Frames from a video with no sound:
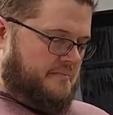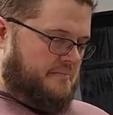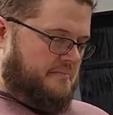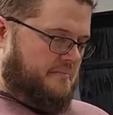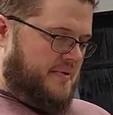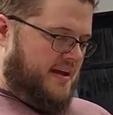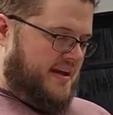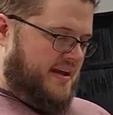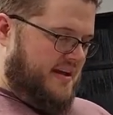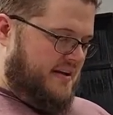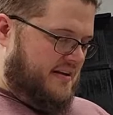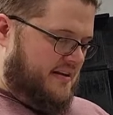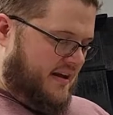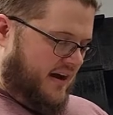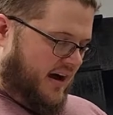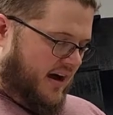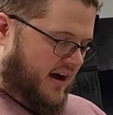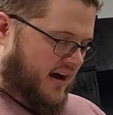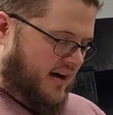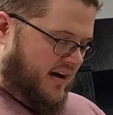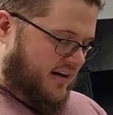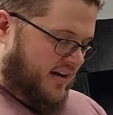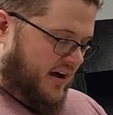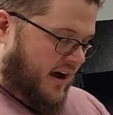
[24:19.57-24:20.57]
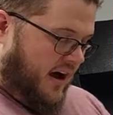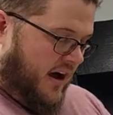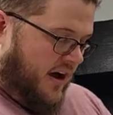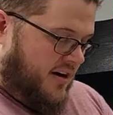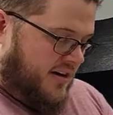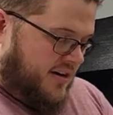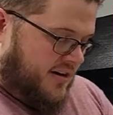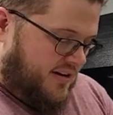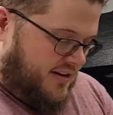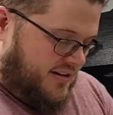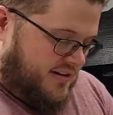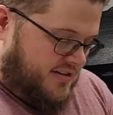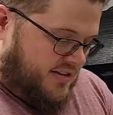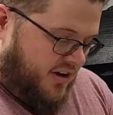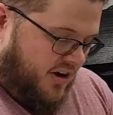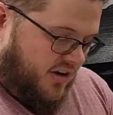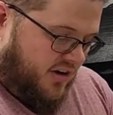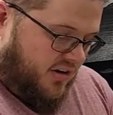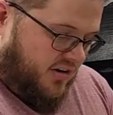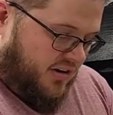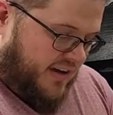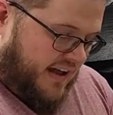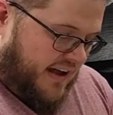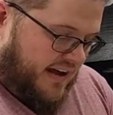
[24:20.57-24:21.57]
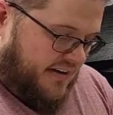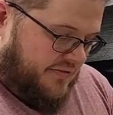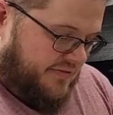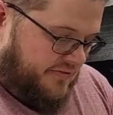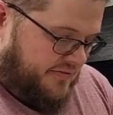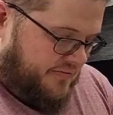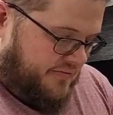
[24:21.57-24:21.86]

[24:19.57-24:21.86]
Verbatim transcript: made uh, Argel Tal laugh.